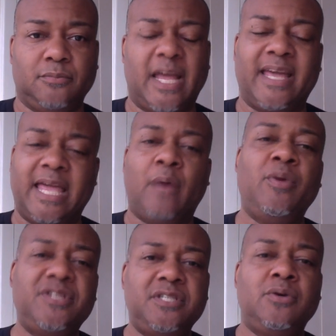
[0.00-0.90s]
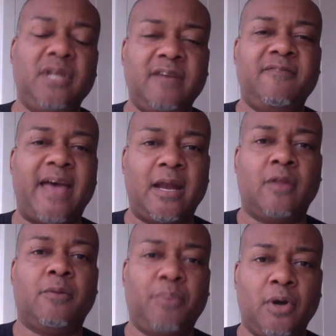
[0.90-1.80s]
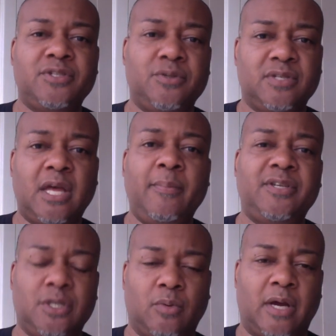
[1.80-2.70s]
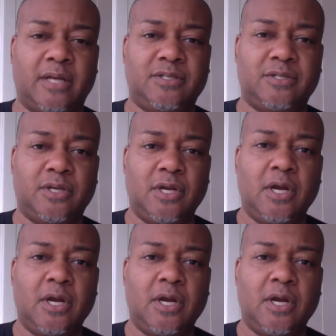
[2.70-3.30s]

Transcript: And can we still give that other person who's coming to us